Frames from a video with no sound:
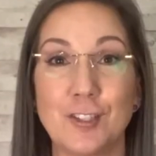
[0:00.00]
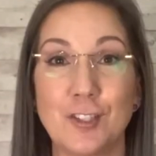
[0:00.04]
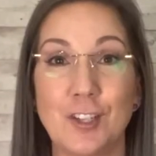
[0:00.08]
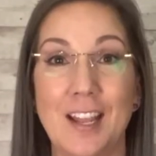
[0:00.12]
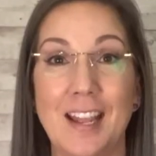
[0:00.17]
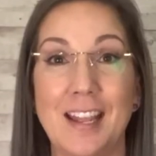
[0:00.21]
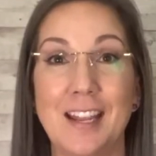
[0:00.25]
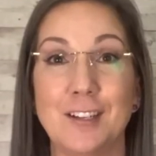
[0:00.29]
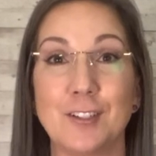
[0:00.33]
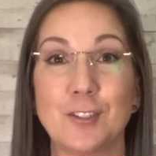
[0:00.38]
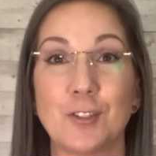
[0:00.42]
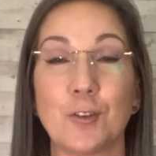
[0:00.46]

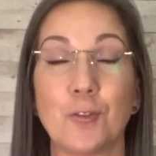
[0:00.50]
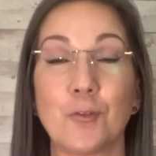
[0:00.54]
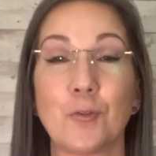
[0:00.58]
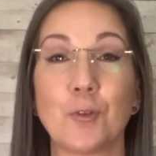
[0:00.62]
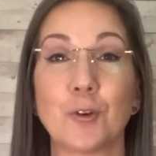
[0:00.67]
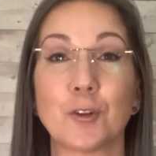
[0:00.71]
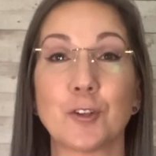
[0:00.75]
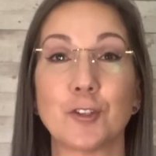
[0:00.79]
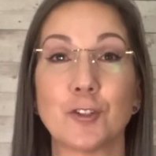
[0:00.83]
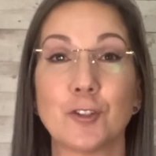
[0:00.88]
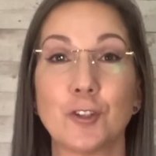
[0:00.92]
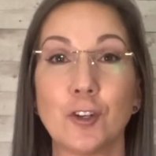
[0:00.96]
change
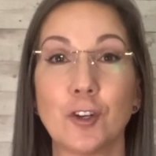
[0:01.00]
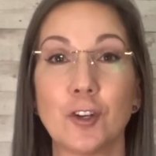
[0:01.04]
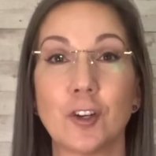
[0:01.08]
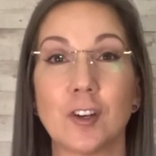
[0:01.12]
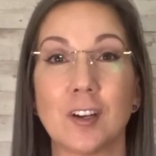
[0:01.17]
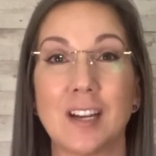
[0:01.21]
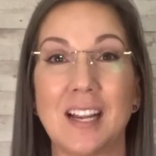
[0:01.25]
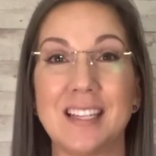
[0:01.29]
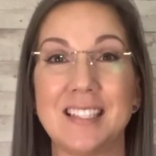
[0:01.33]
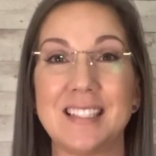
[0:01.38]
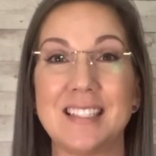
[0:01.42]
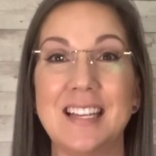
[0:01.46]
for
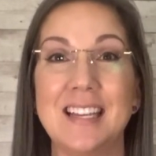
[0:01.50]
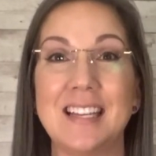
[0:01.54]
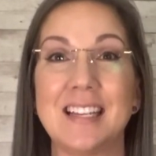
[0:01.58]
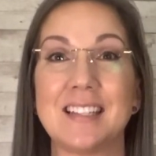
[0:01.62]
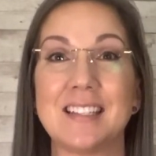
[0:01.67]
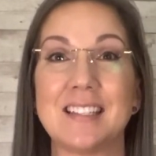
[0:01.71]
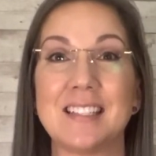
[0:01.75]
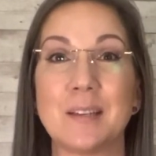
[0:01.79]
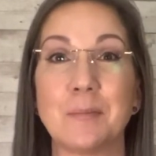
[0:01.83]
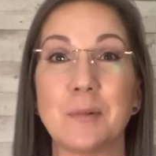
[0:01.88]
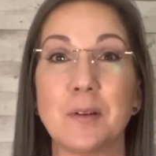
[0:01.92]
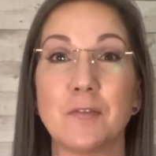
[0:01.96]
sure has
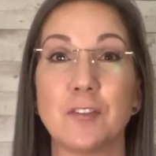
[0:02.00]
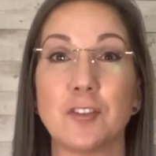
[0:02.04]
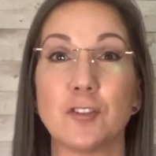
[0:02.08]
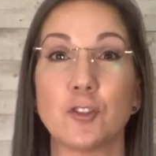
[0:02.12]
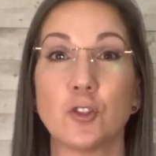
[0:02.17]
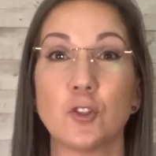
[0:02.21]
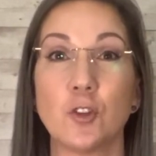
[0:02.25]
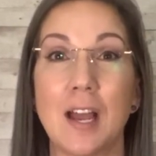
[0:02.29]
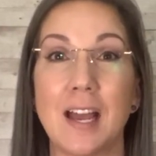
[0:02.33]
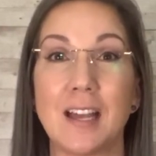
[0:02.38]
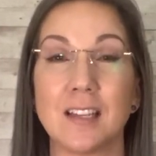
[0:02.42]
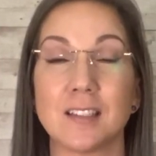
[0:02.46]
taken some of the
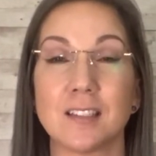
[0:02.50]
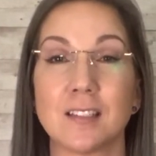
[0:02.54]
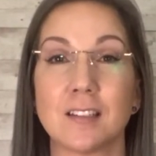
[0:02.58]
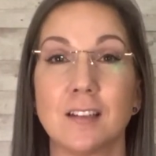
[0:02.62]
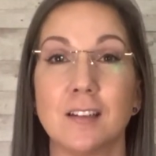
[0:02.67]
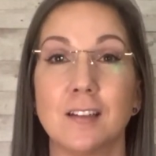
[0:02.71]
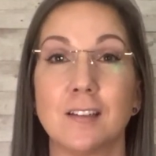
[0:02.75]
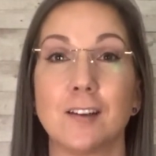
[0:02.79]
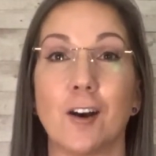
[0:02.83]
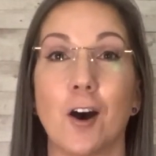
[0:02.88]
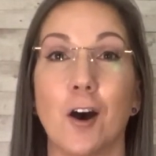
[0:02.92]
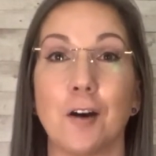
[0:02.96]
stress
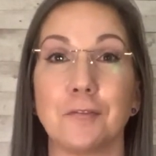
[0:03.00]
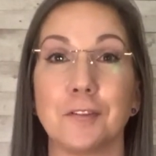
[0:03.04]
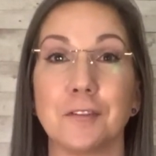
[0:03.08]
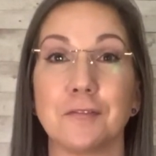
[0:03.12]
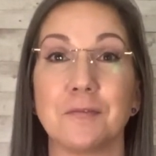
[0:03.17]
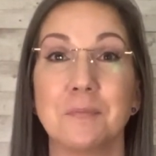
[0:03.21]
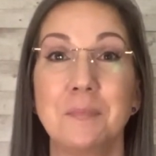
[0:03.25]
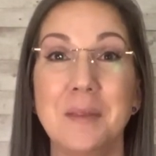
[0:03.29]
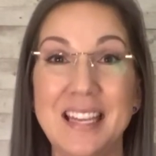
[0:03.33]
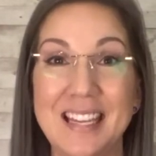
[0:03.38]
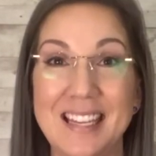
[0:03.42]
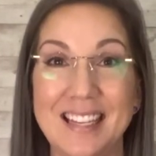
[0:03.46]
off
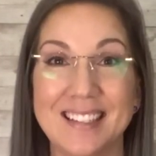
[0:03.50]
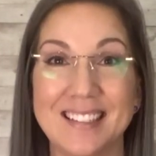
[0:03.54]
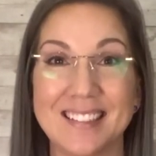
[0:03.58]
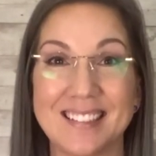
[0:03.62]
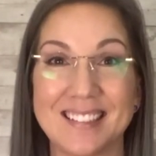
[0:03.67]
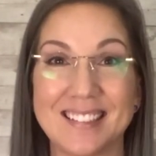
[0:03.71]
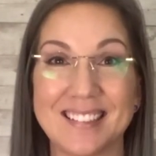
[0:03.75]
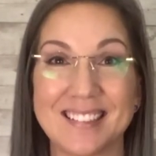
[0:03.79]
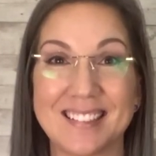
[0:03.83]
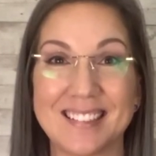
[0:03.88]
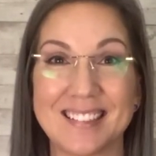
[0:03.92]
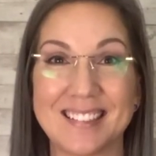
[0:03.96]
of me.
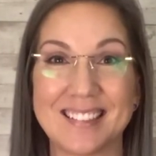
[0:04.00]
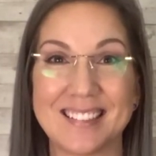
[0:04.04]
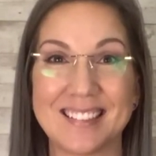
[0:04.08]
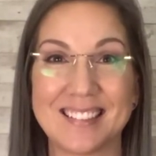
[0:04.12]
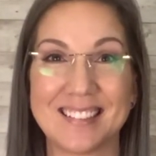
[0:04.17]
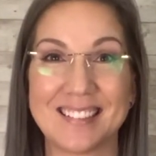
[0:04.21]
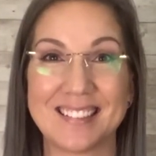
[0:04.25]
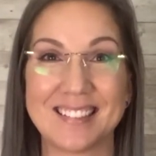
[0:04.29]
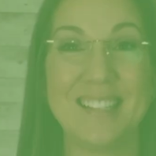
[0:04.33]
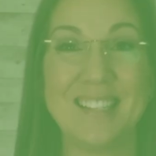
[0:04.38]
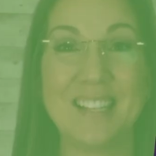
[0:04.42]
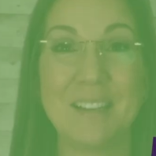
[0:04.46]

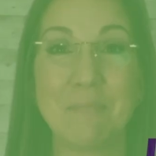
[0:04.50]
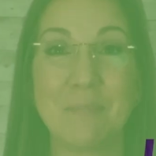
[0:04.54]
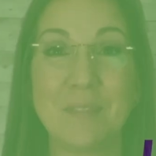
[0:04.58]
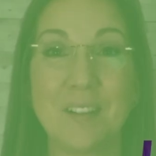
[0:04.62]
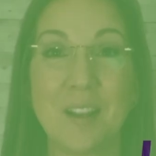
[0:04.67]
Tip